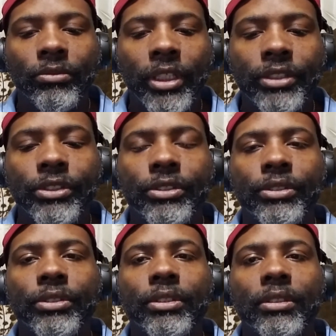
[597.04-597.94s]

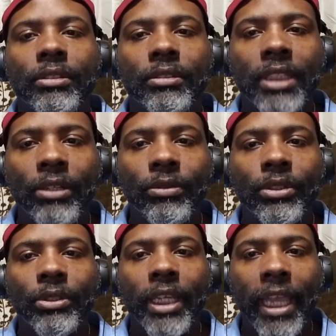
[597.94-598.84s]
registered
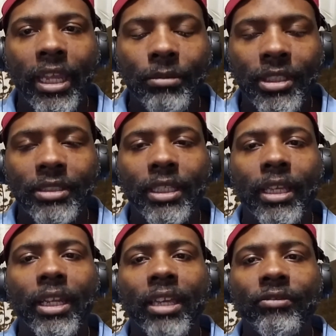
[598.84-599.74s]
Taekwondo academies
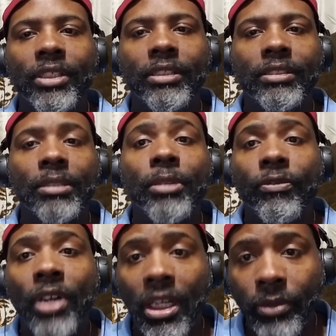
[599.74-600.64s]
that have done some of the
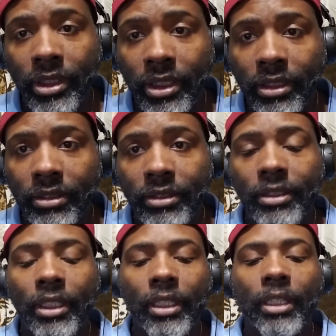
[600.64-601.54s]
following things:
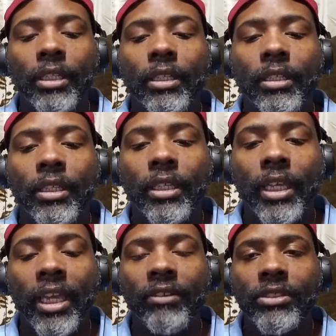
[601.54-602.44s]

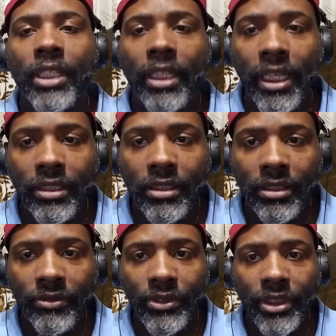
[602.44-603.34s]
have state licenses for